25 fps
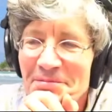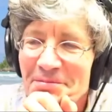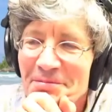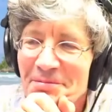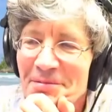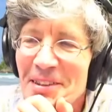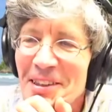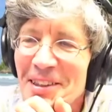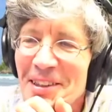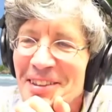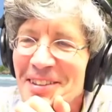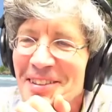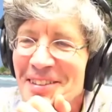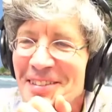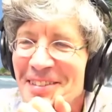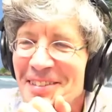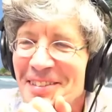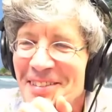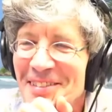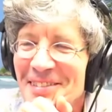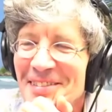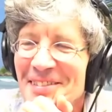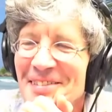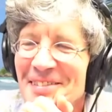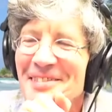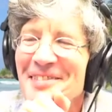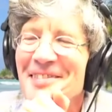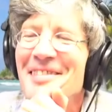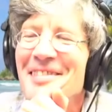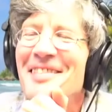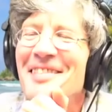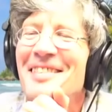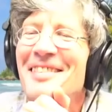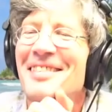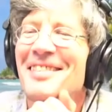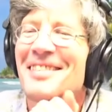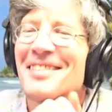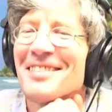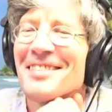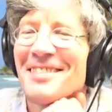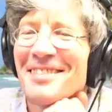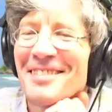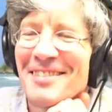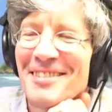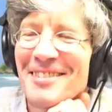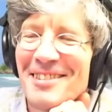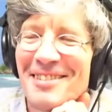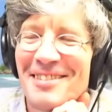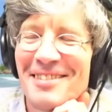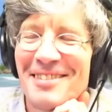No, he
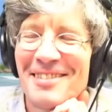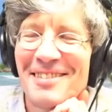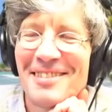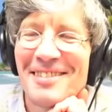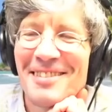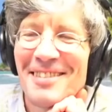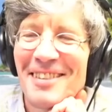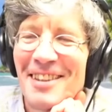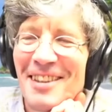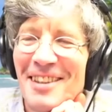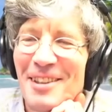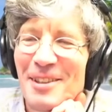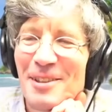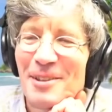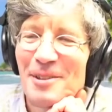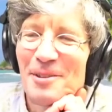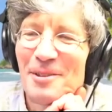buys stuff, and I get